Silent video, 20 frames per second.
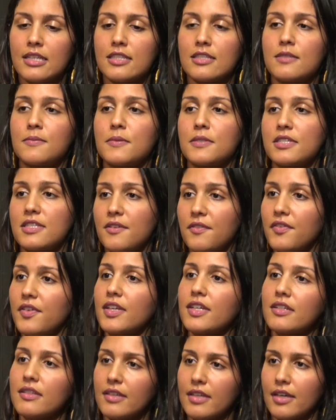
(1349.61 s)

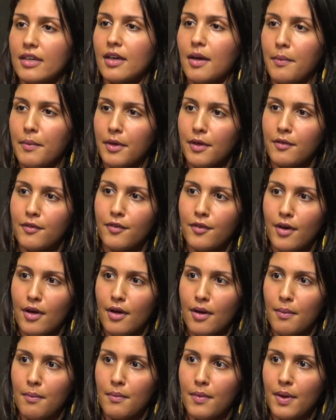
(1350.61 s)
specifically coming
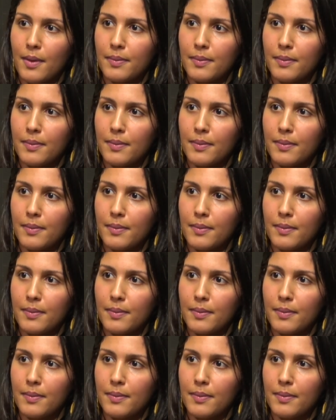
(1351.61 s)
from